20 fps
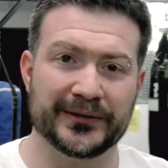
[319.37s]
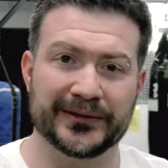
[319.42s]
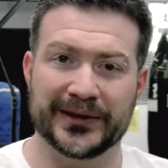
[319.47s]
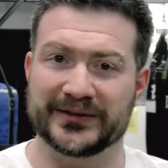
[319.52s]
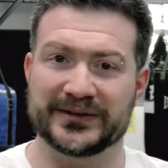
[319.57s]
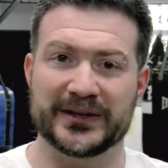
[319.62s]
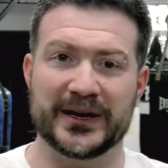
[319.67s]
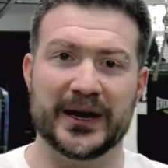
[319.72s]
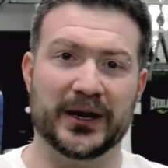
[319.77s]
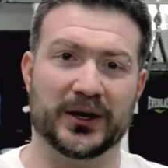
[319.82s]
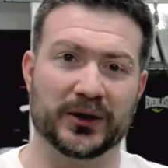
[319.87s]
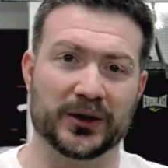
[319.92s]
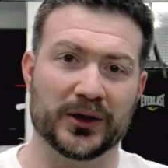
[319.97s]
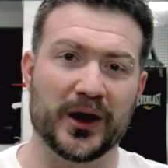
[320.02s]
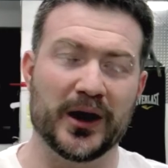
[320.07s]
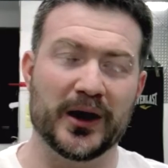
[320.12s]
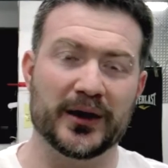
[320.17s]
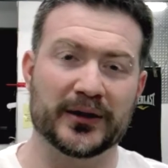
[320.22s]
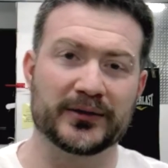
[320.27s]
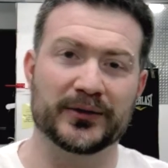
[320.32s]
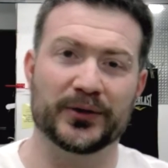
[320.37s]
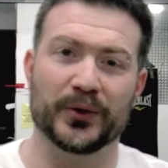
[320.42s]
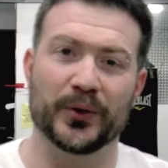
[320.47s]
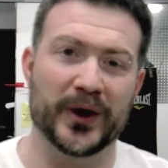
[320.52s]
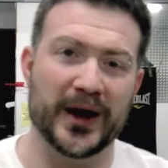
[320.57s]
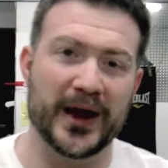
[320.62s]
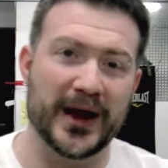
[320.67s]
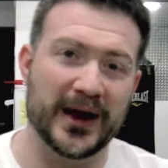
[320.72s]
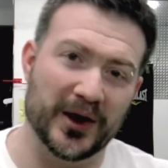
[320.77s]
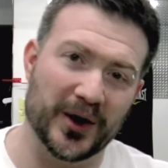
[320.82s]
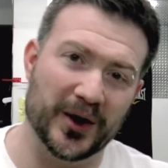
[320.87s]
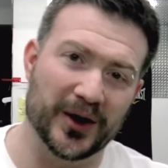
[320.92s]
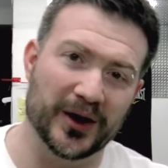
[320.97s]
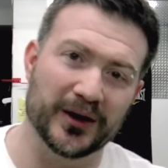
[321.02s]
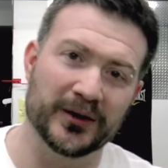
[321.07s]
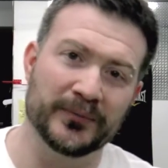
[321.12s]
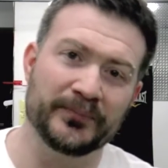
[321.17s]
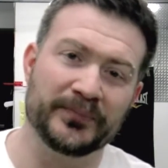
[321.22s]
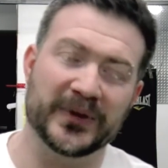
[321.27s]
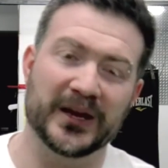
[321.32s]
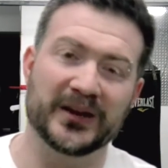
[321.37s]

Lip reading: let's say a Glock or an AR,